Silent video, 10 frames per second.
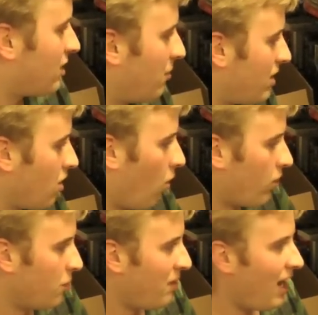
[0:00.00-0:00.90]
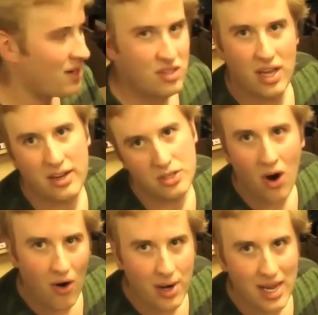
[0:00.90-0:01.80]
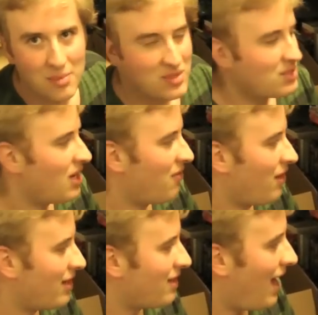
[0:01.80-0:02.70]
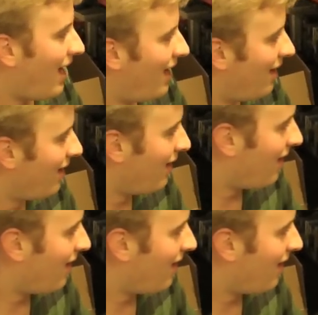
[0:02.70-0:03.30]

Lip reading: some of the older boxed like Atari games and stuff like that.